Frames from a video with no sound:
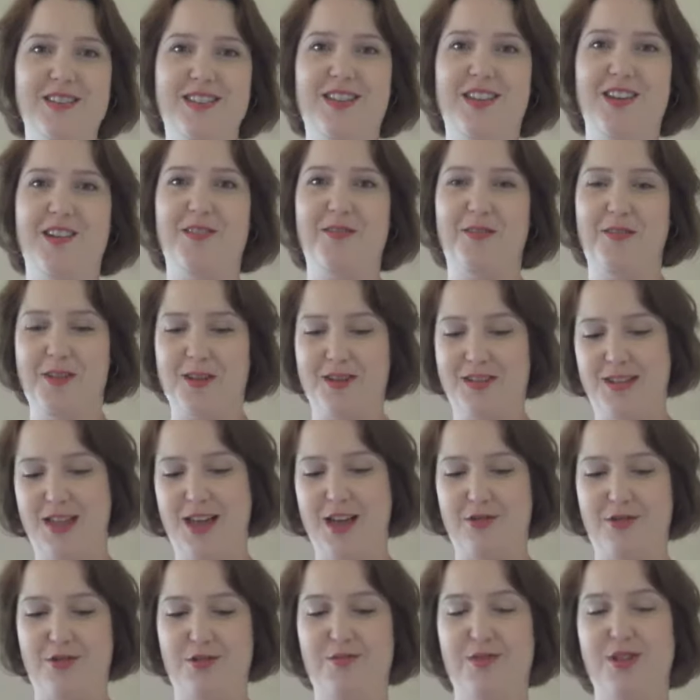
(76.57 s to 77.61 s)
So of course
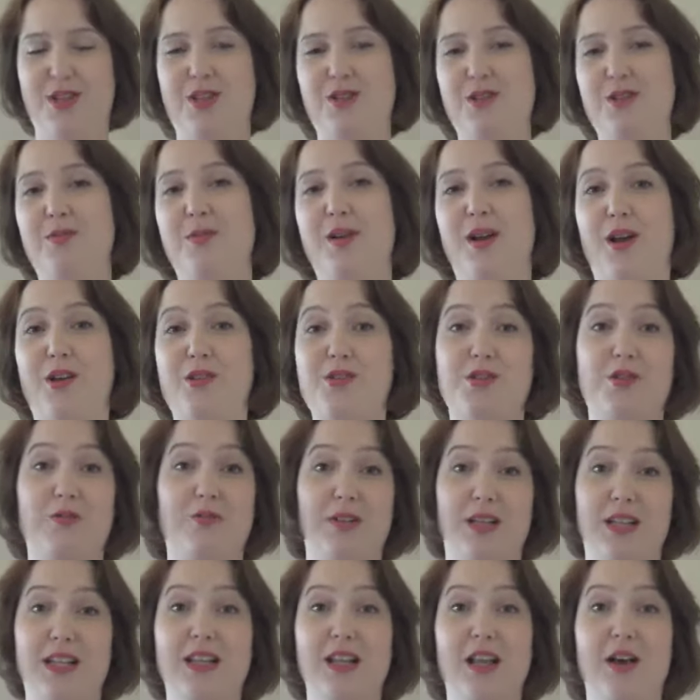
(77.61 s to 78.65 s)
that drew me to it, but I also
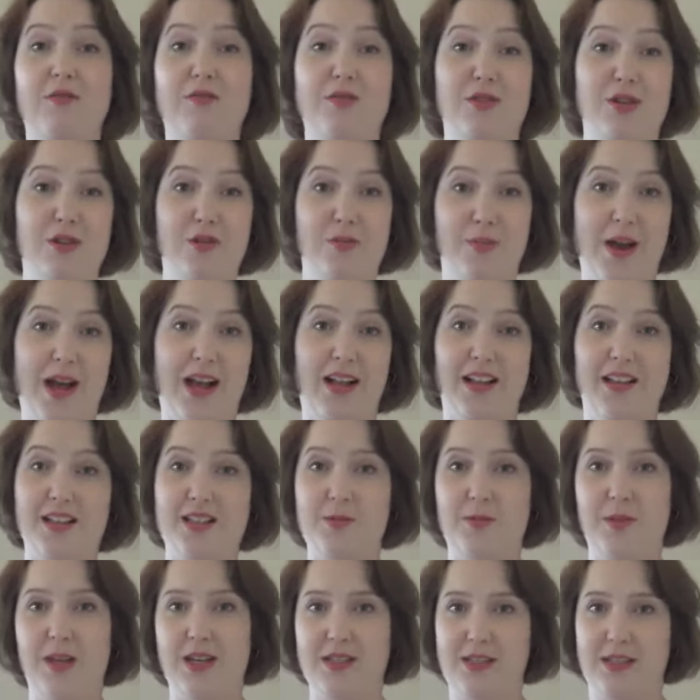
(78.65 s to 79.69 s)
really love nude
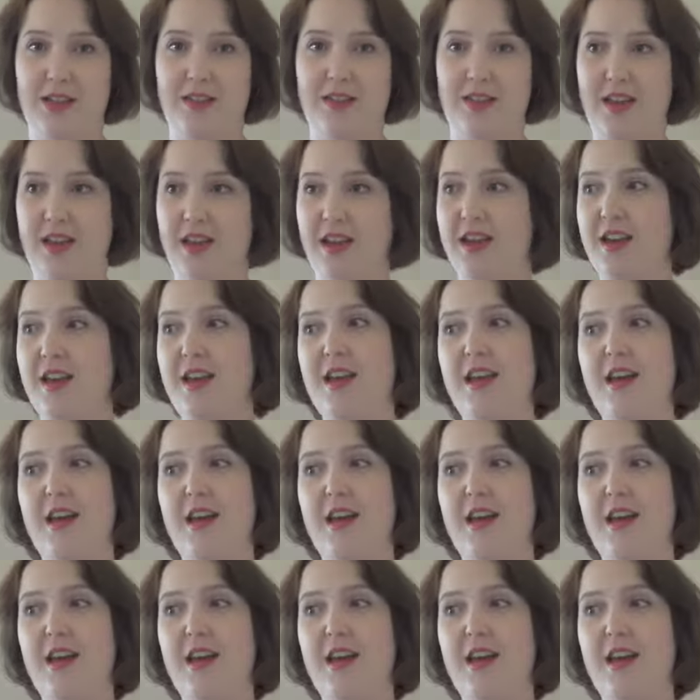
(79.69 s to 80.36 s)
palettes because I think